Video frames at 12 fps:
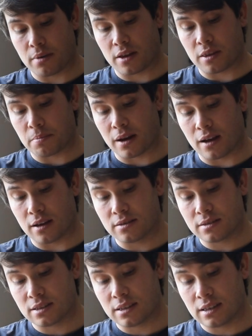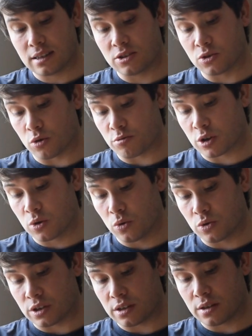by the plant is not
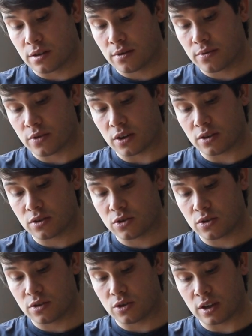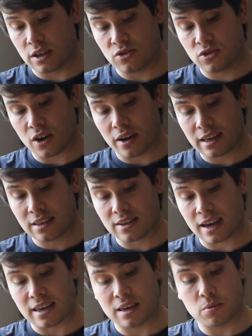recorded, for to his dying
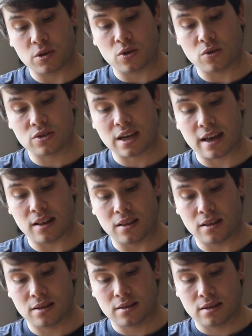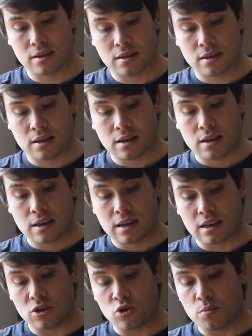day he would not tell.
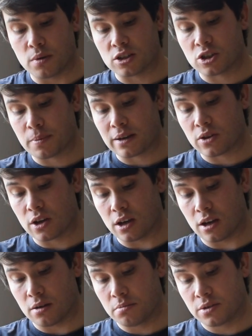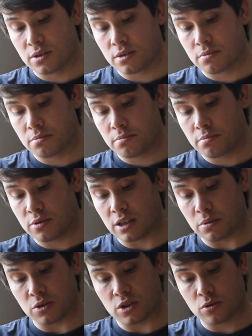He knew much about herbs, but he
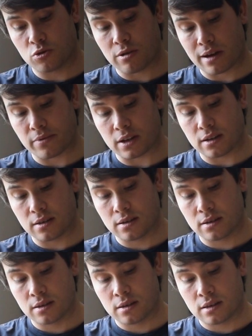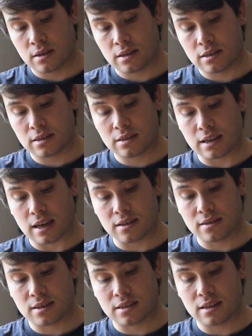was no traveller. It is said
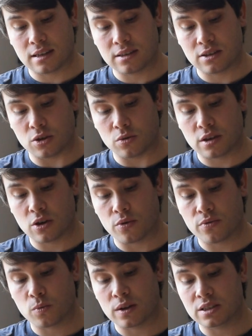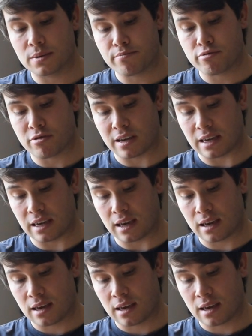that in his youth he often went to Bree,